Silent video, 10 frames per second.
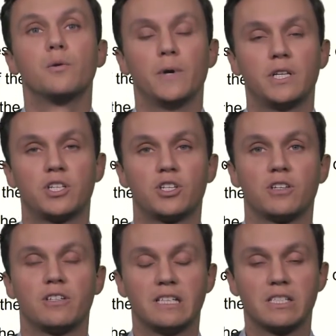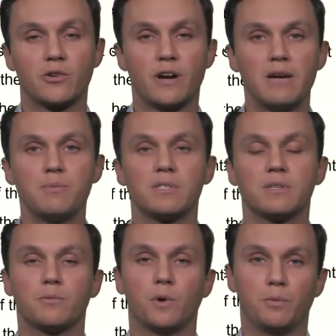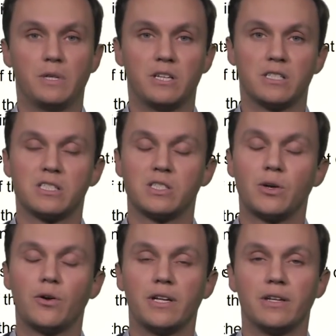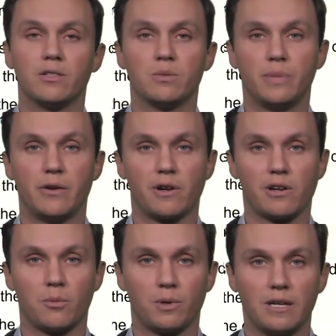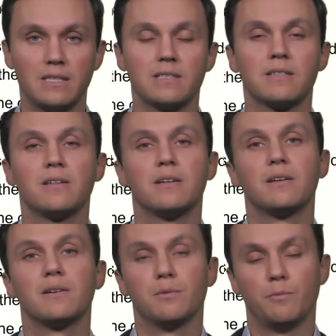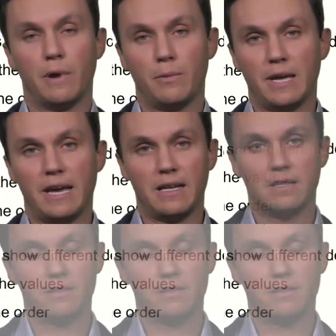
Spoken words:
which describes what we just saw in those empirical copulas, where we had